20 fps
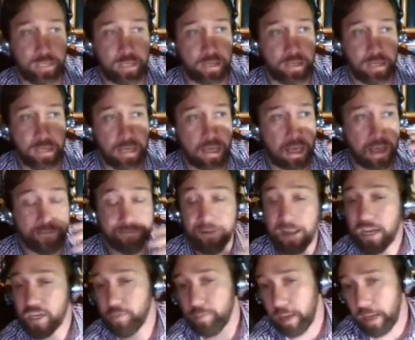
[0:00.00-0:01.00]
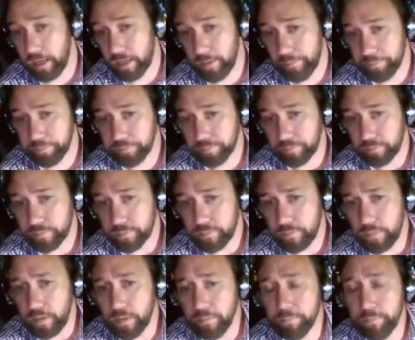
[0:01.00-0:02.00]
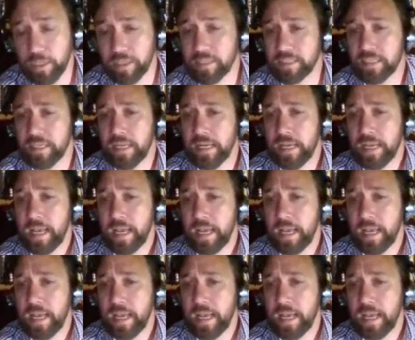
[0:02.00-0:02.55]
be a flashback. But